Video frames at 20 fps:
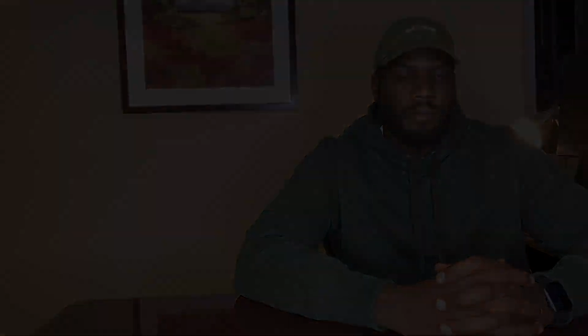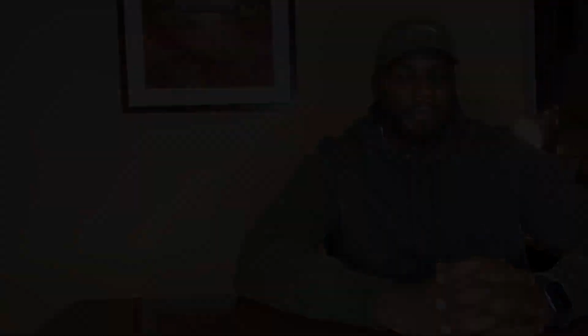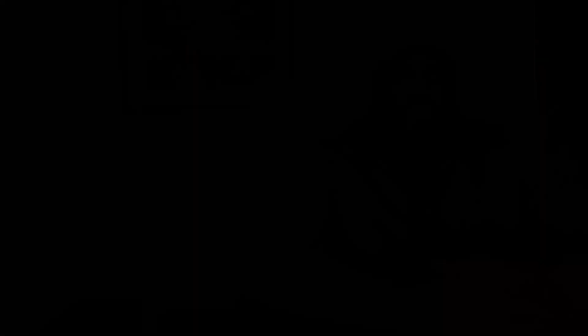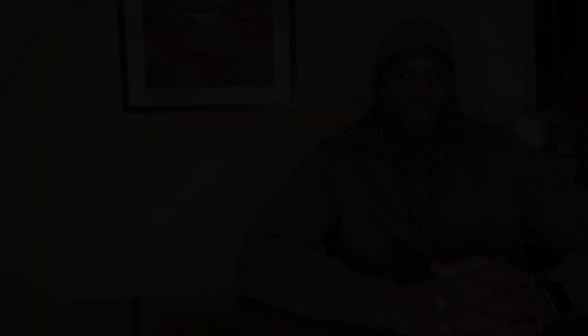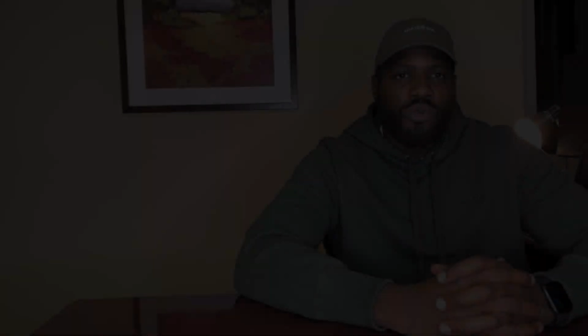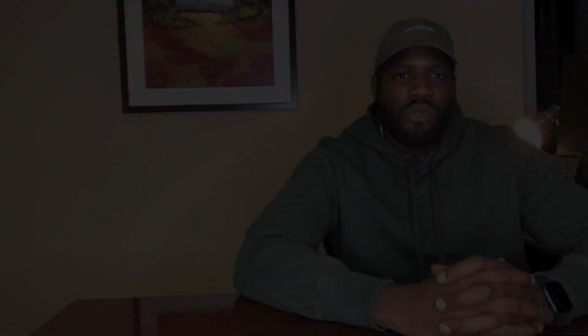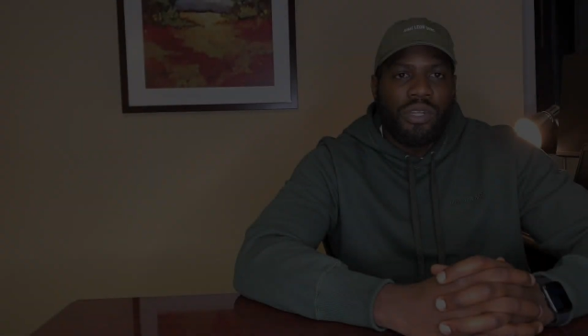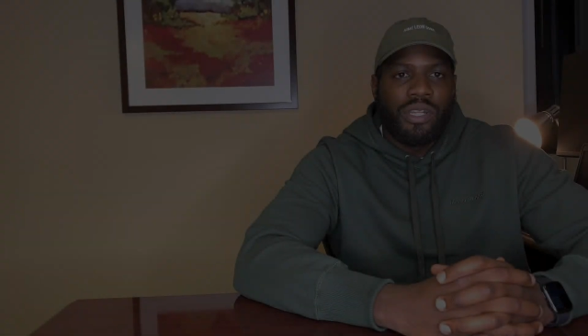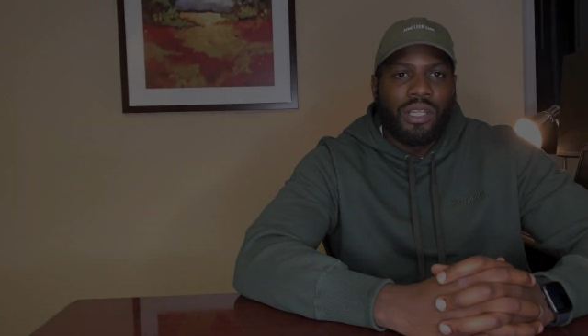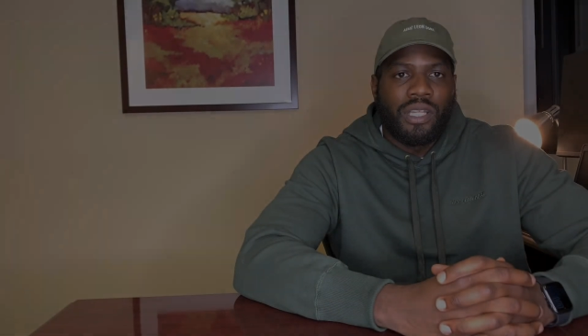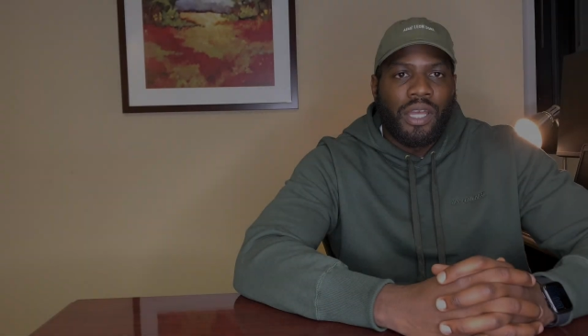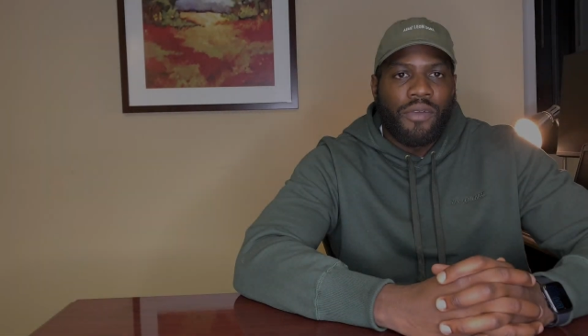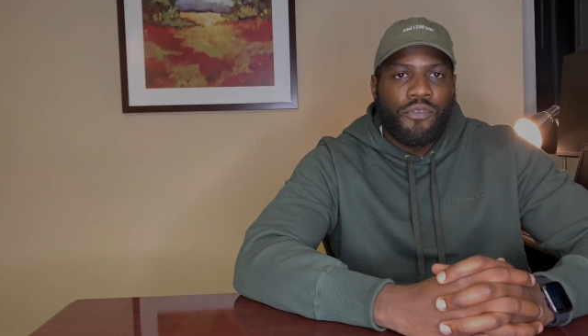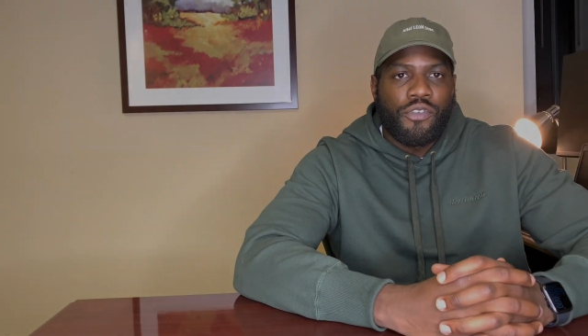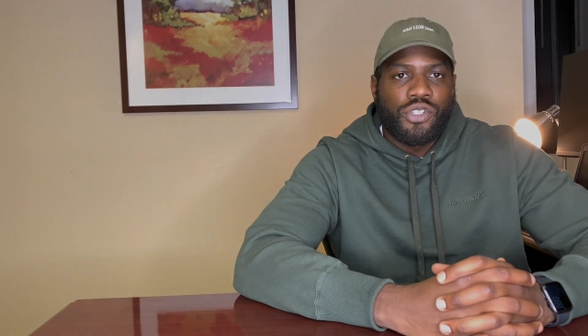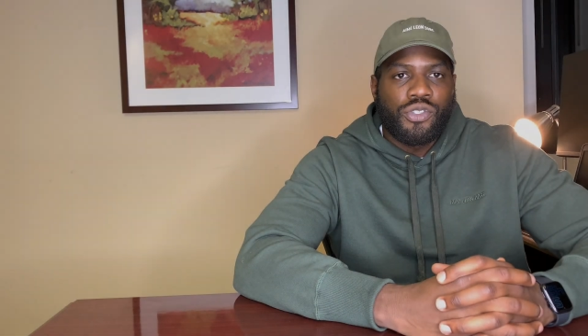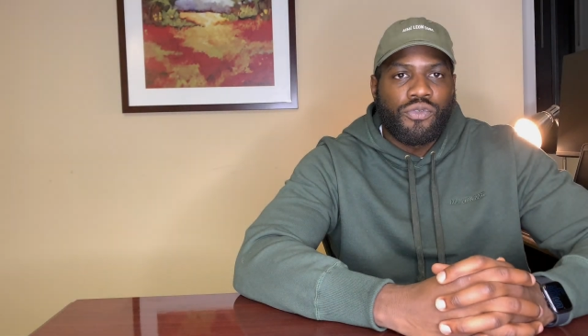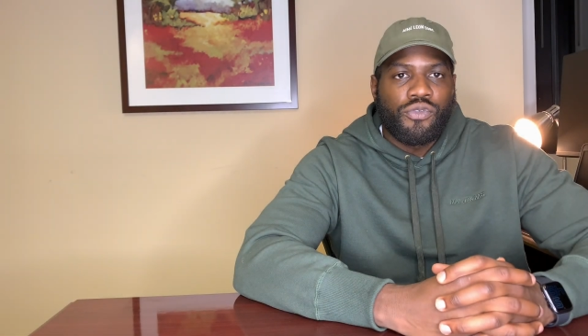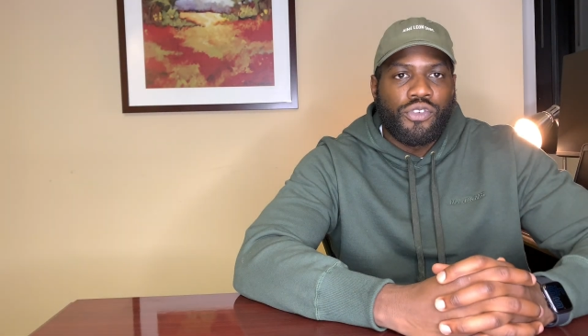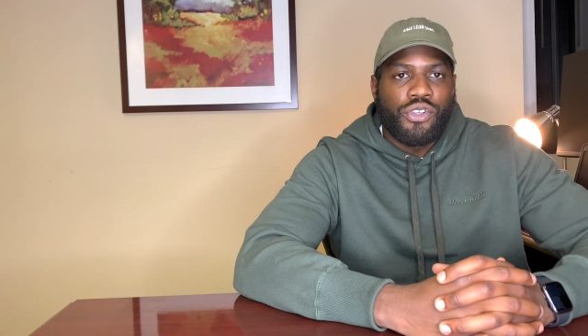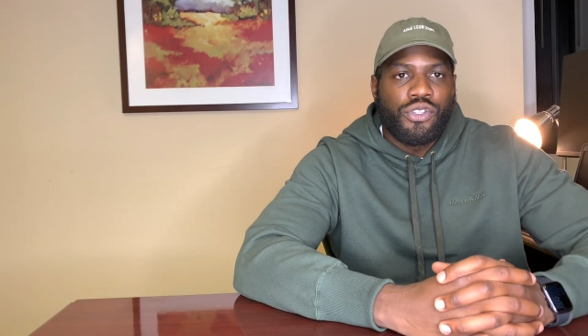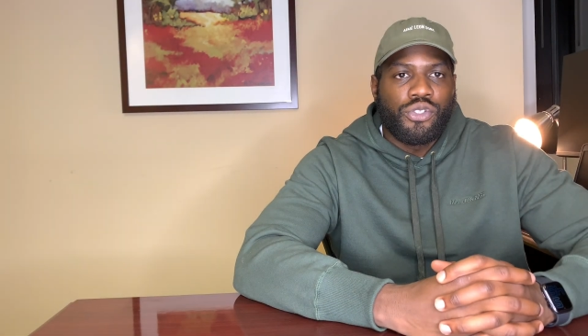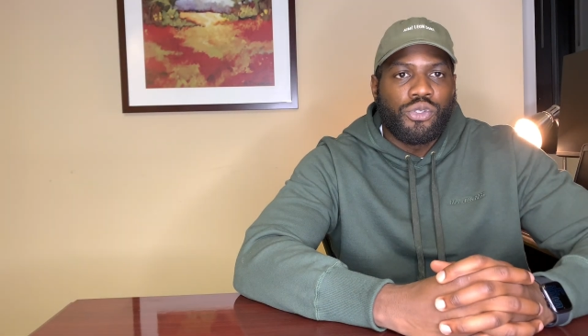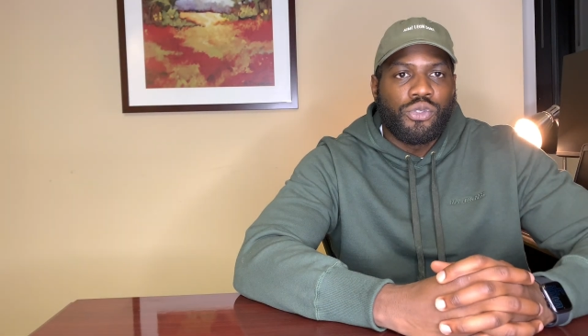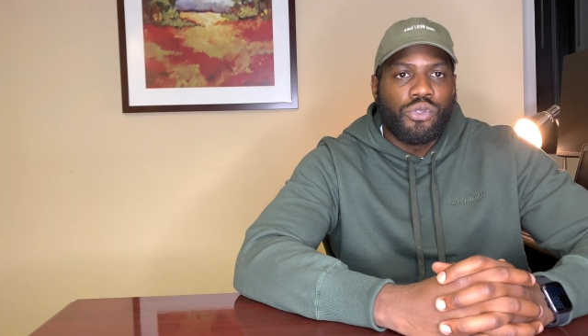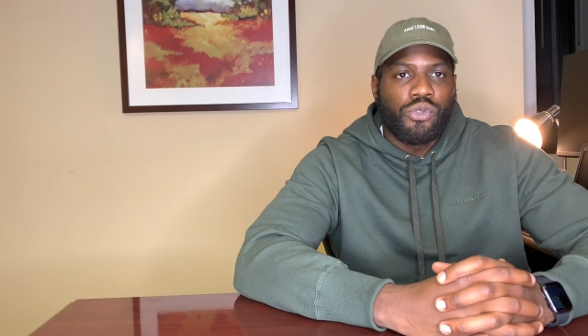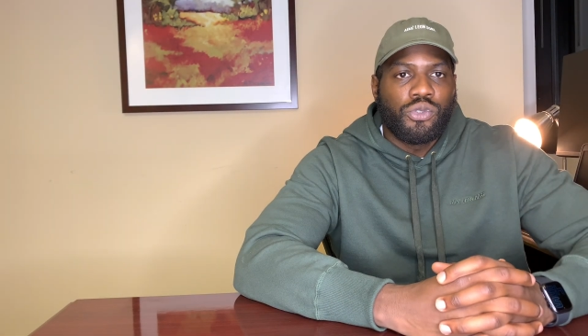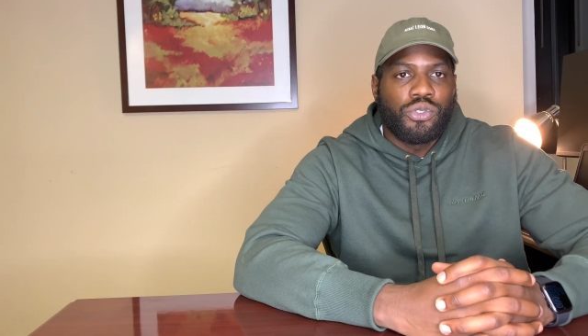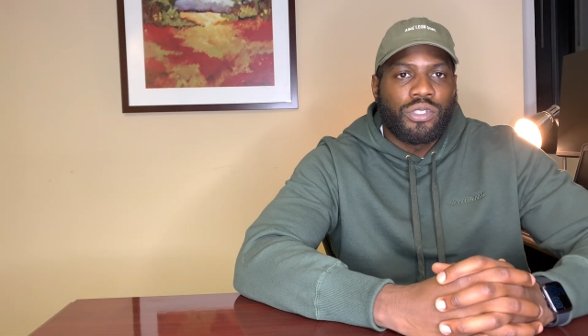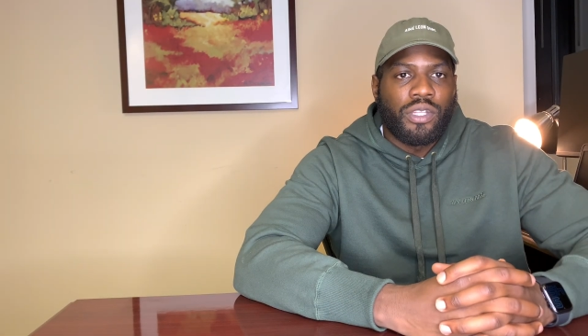You need to leverage free
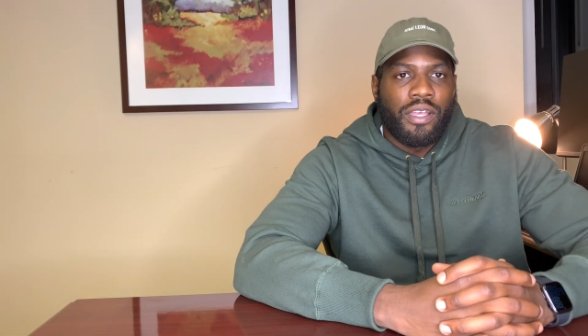tools